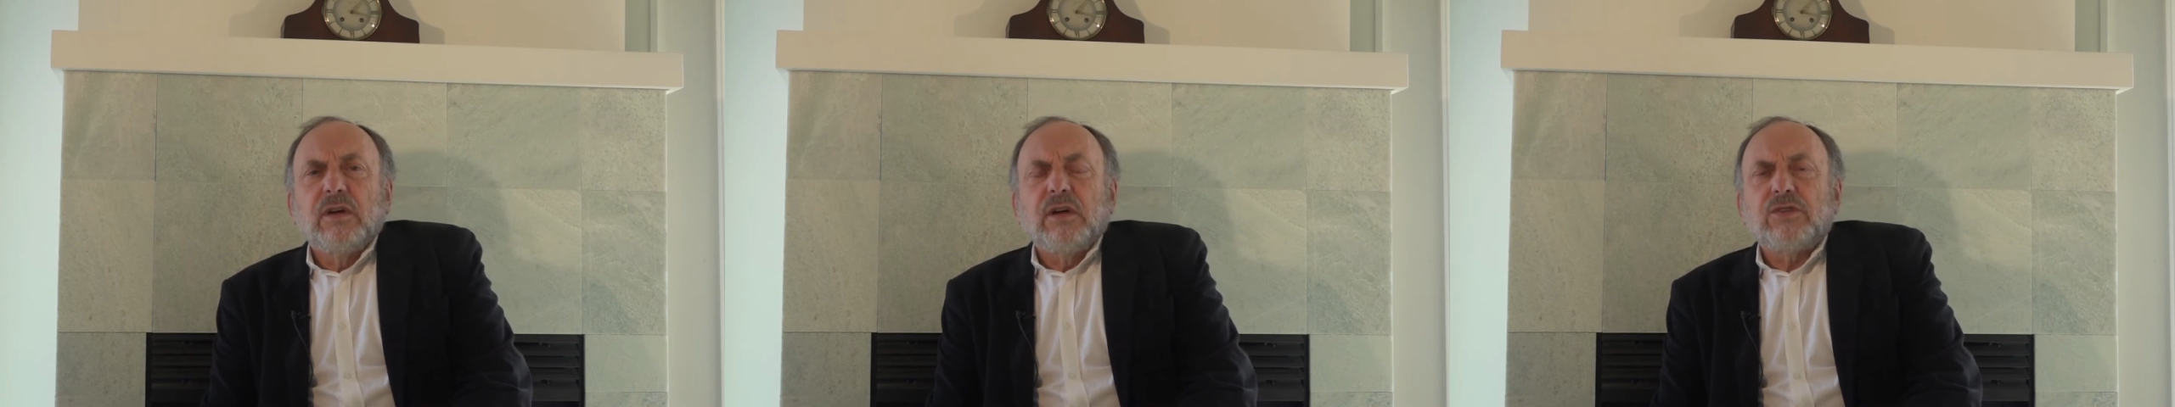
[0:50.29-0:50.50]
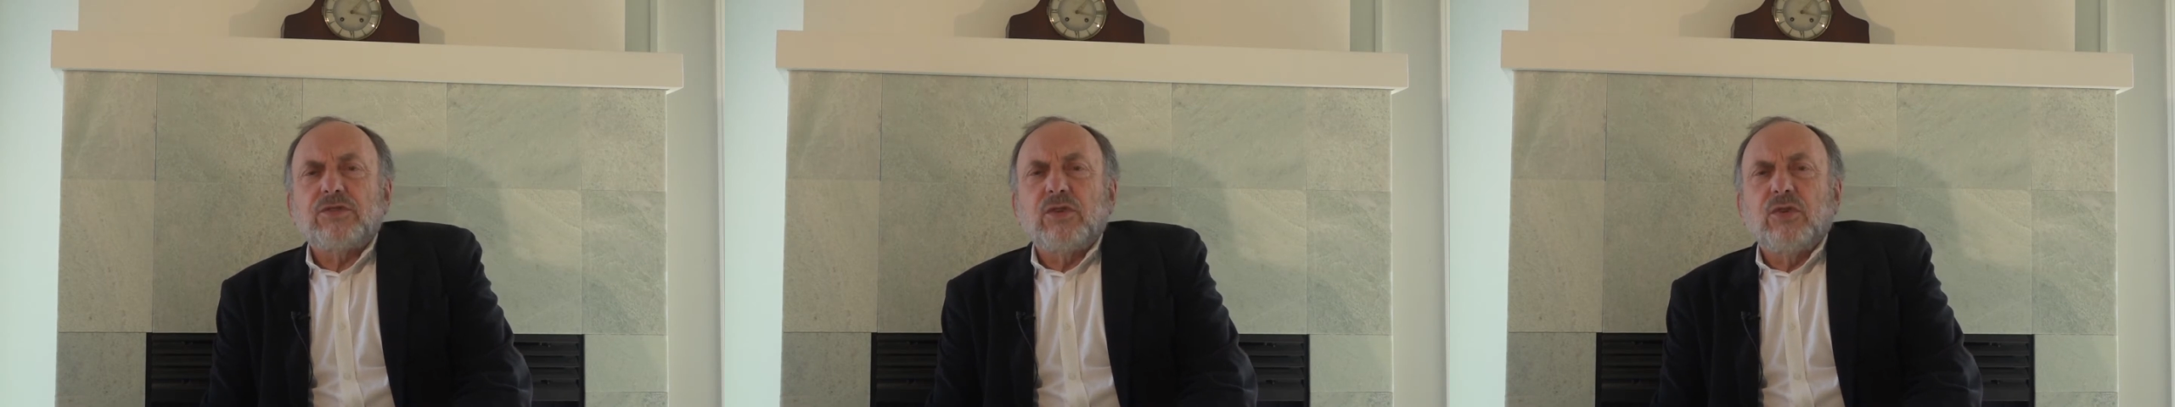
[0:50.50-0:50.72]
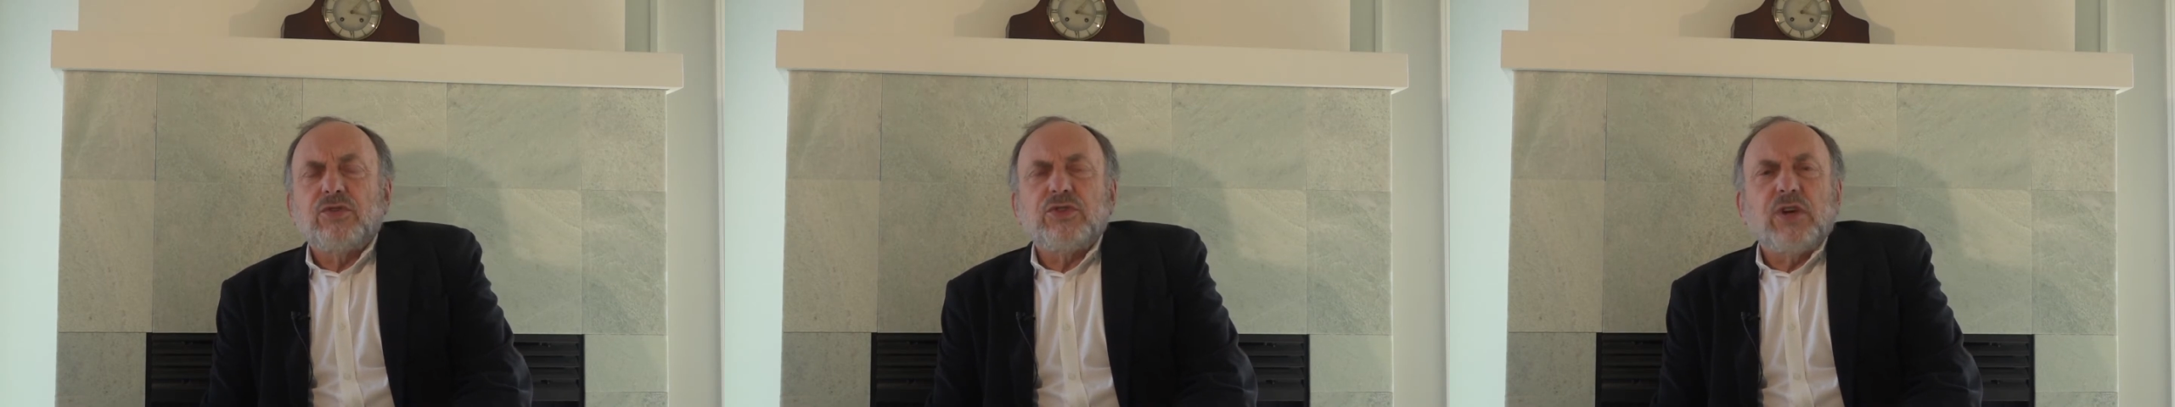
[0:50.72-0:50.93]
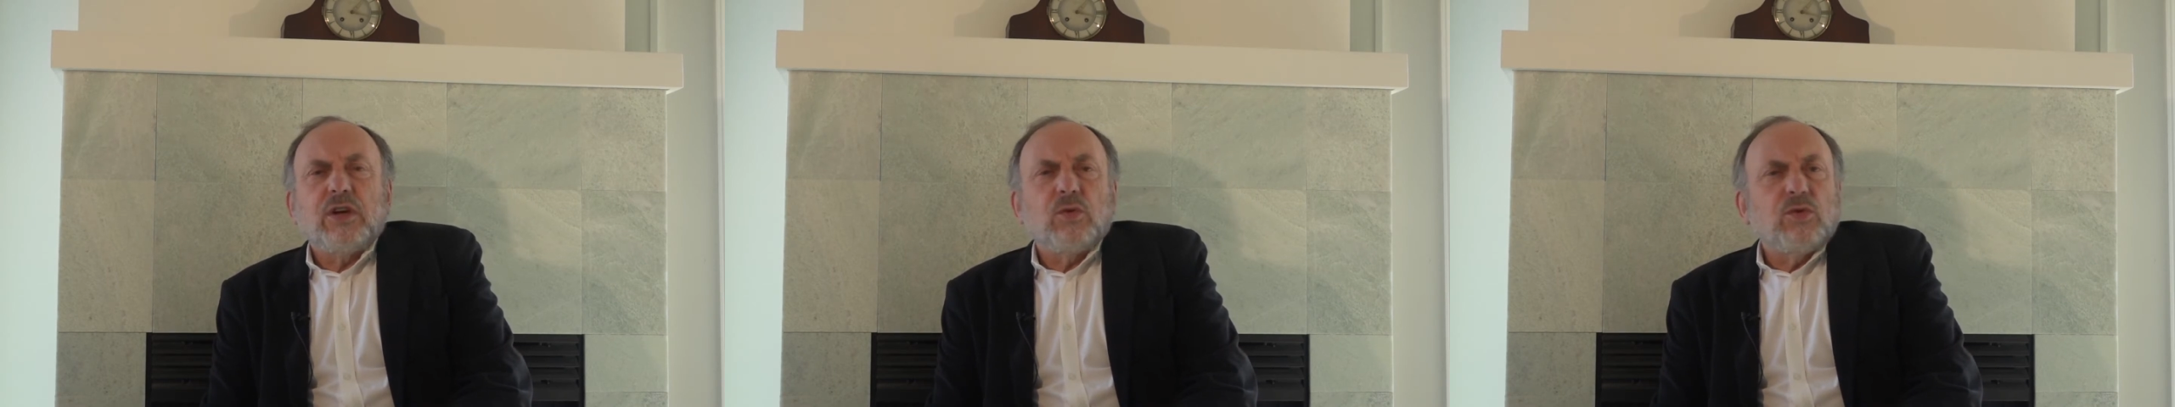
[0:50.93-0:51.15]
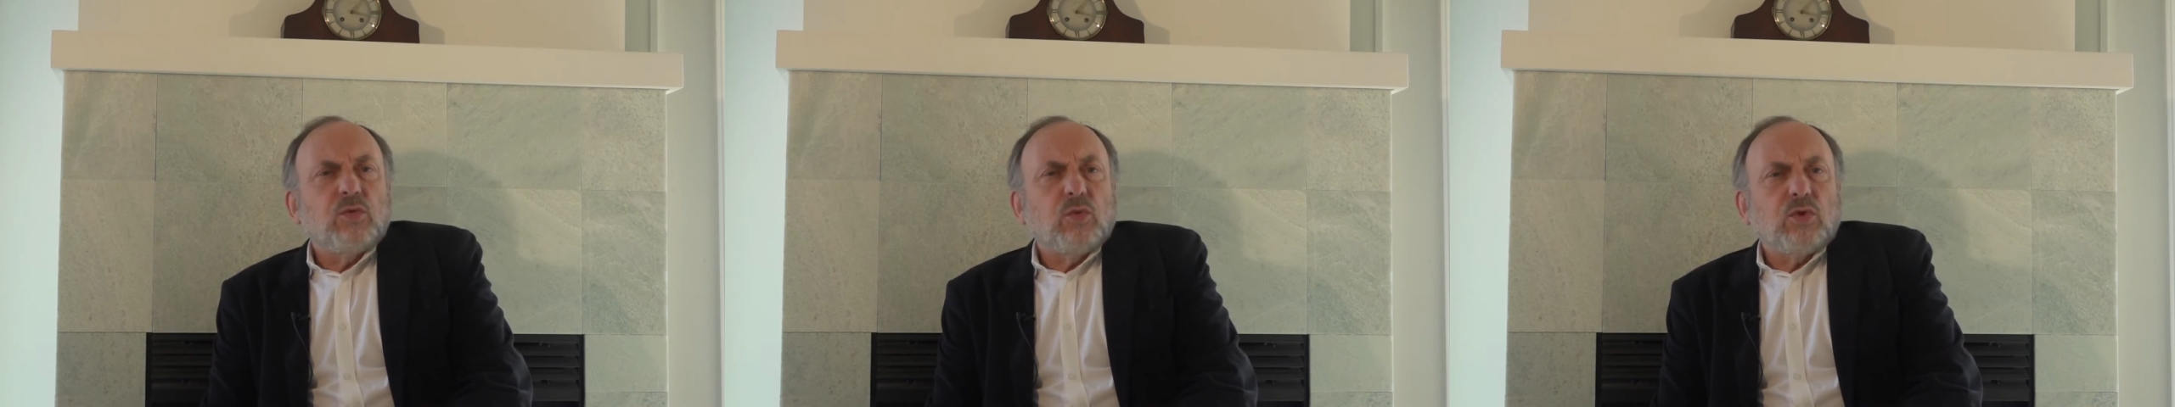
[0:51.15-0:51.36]

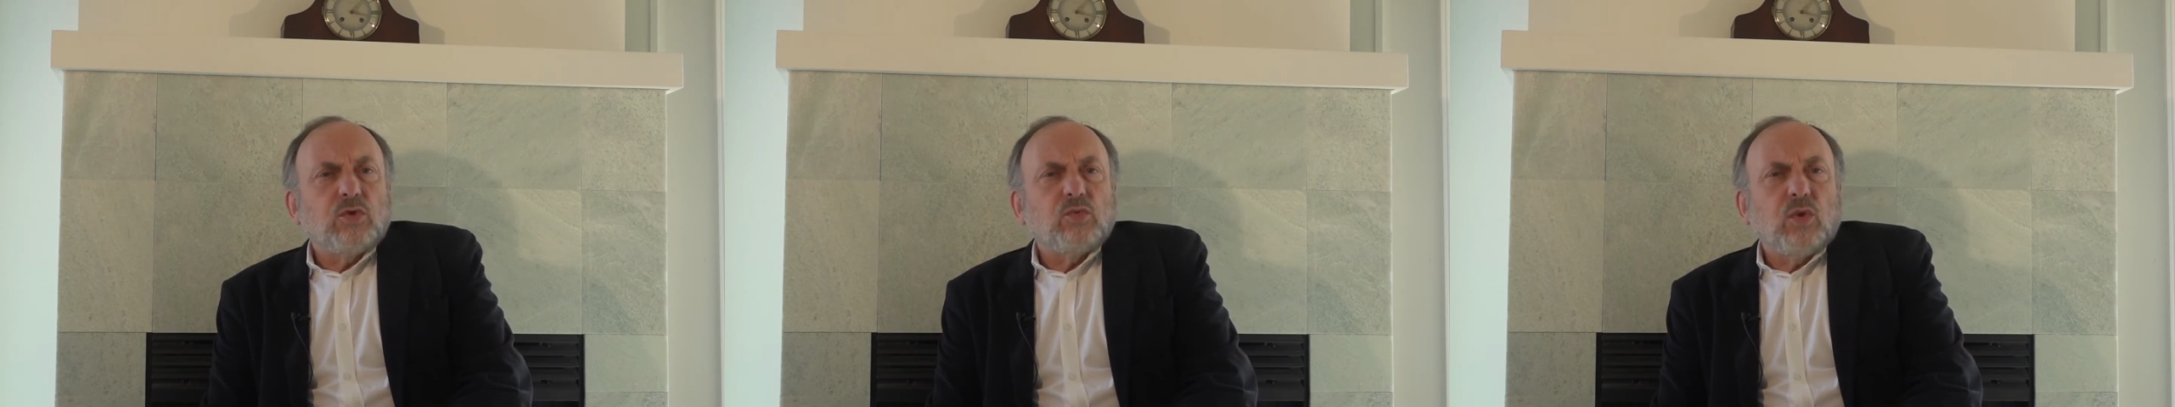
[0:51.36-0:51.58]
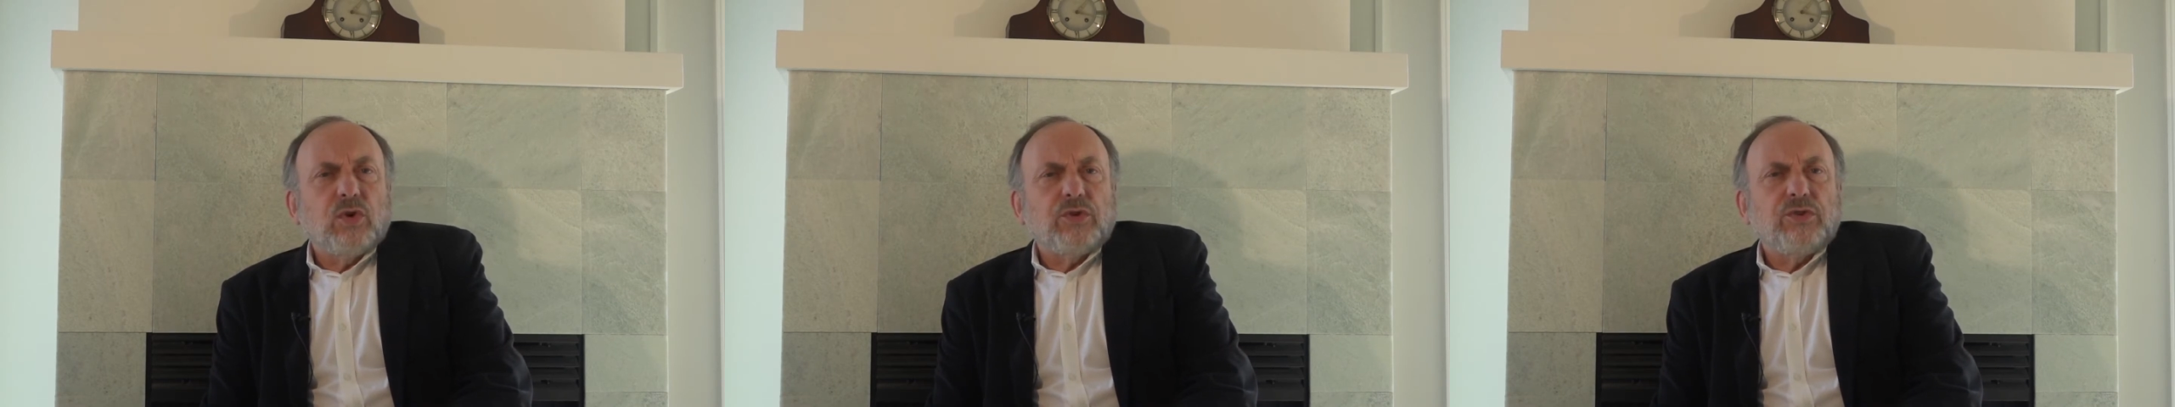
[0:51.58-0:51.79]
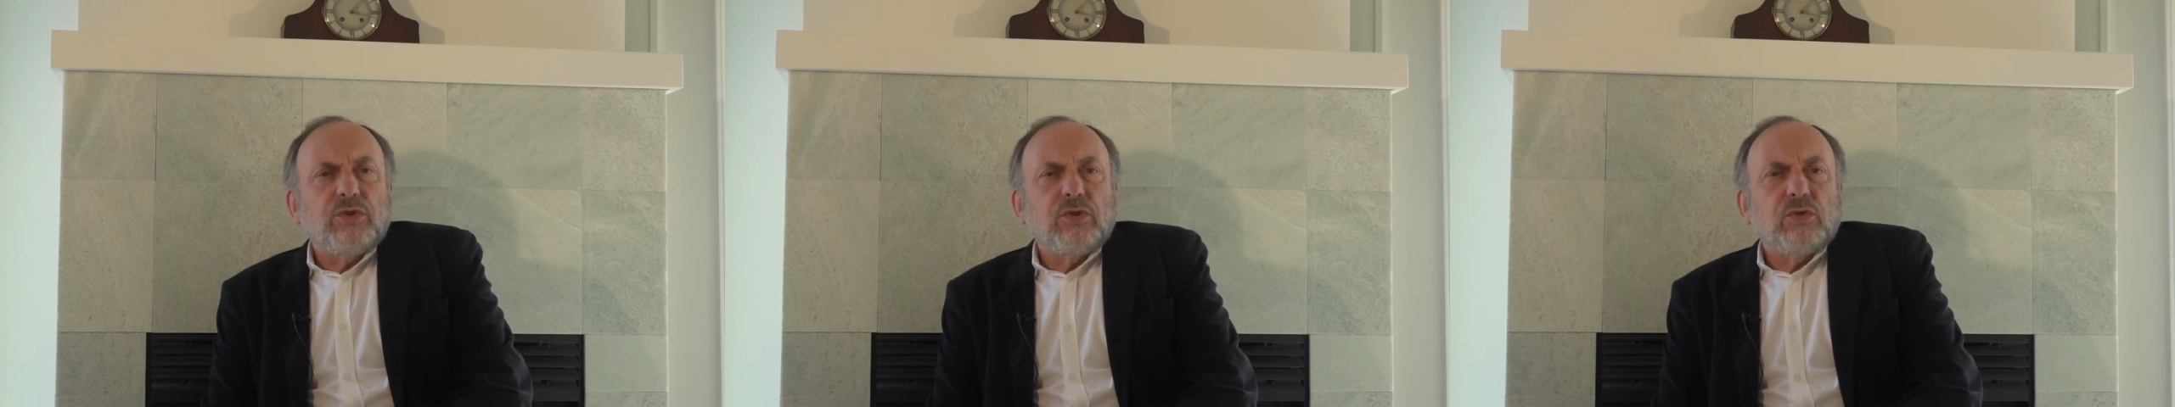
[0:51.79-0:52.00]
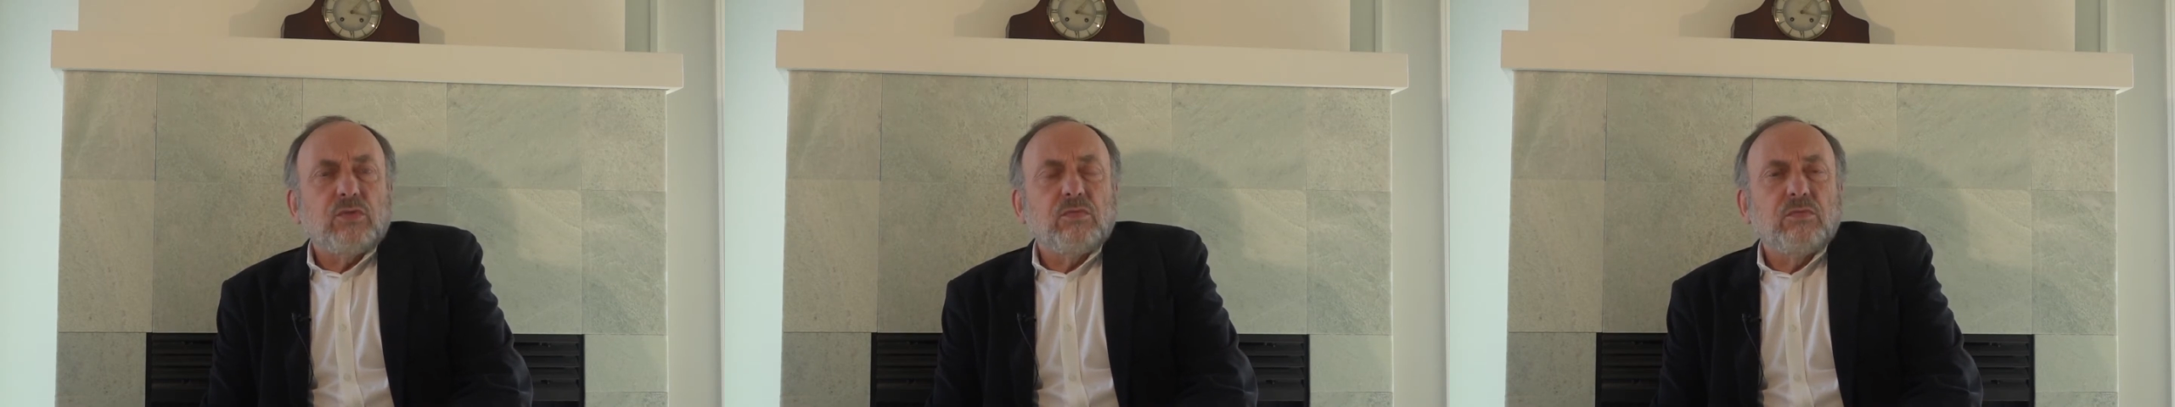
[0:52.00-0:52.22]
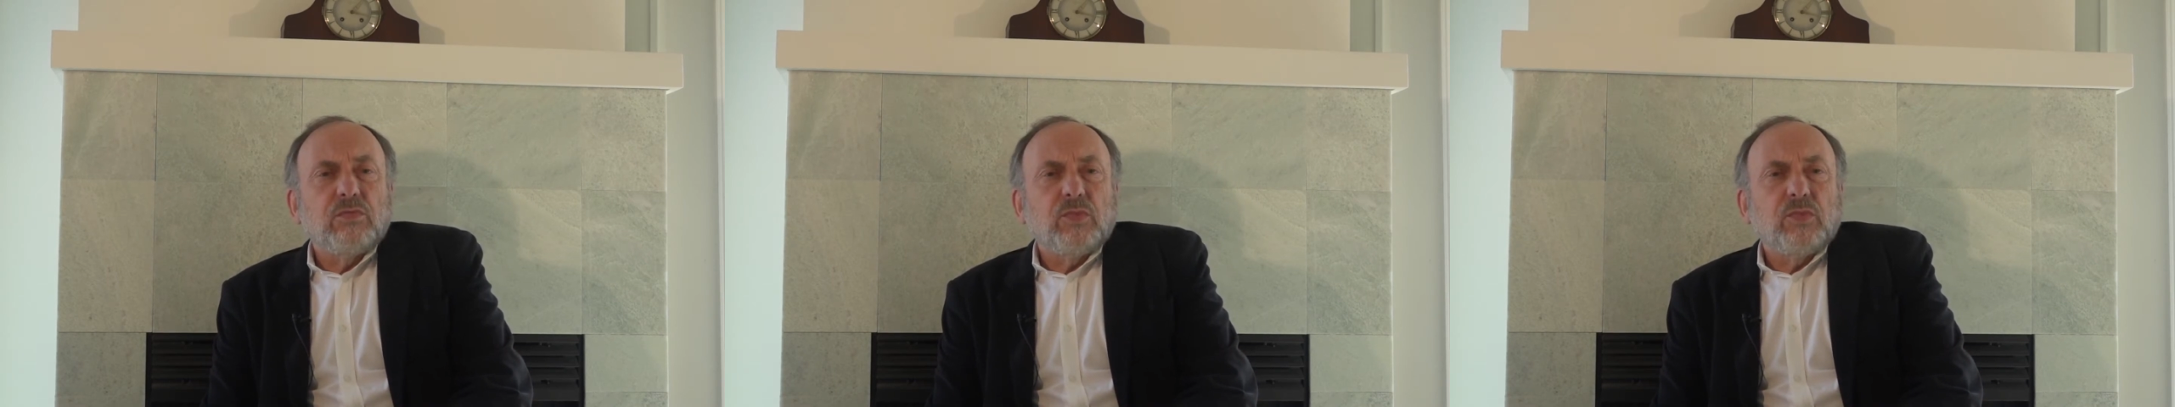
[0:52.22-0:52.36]
associated with World War II.